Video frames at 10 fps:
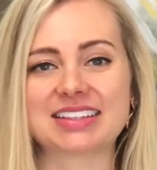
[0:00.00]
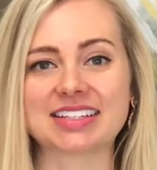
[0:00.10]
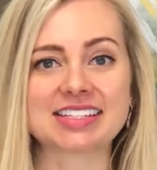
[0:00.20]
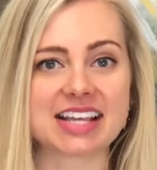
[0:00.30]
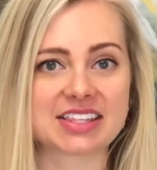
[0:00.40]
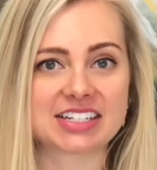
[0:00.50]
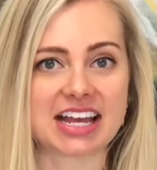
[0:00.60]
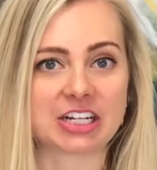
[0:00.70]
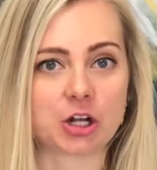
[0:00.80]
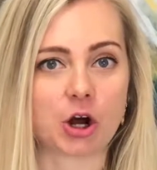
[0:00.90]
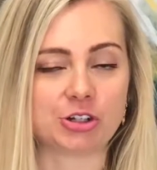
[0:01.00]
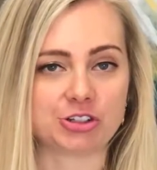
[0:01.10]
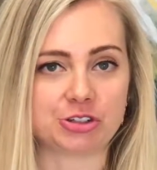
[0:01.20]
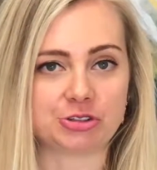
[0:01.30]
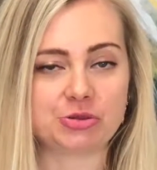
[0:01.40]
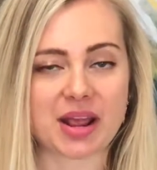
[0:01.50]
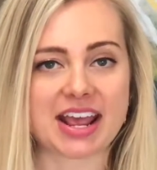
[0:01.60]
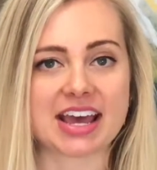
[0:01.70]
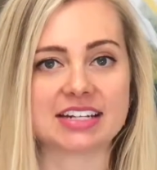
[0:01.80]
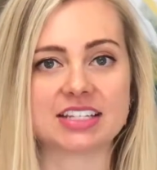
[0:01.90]
let's say the tenant called you
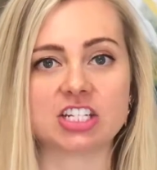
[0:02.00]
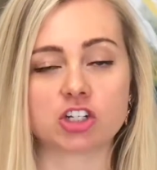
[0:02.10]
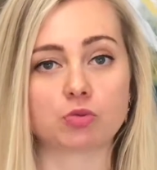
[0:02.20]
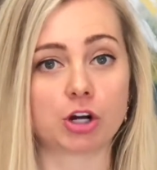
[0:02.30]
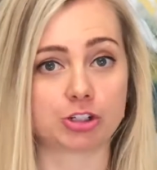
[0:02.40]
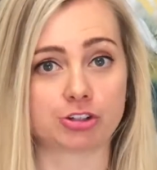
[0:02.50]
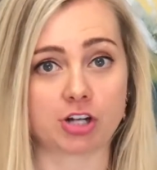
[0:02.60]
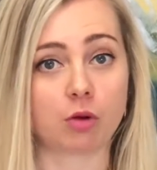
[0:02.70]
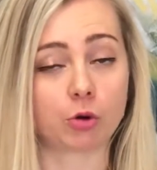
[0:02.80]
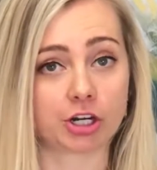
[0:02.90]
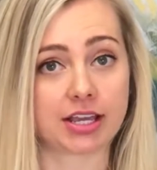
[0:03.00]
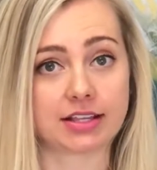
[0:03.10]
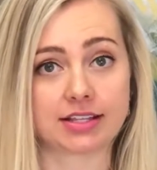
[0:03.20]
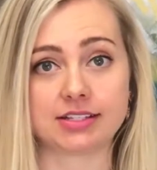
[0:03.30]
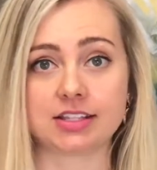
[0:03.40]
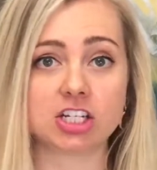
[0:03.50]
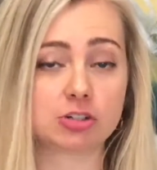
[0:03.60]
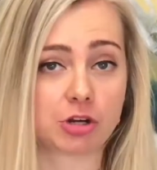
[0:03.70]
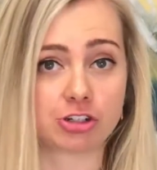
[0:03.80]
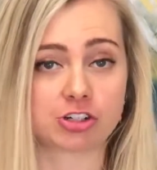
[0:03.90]
and the dishwasher's not working. They say the
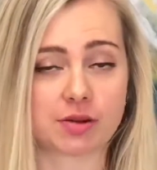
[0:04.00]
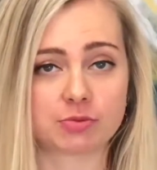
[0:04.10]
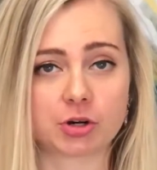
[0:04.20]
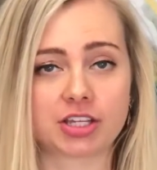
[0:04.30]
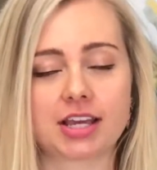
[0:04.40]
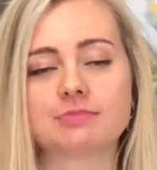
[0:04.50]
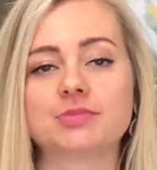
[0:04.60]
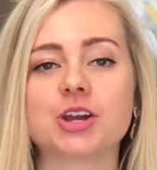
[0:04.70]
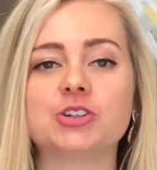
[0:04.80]
dishwasher stopped working.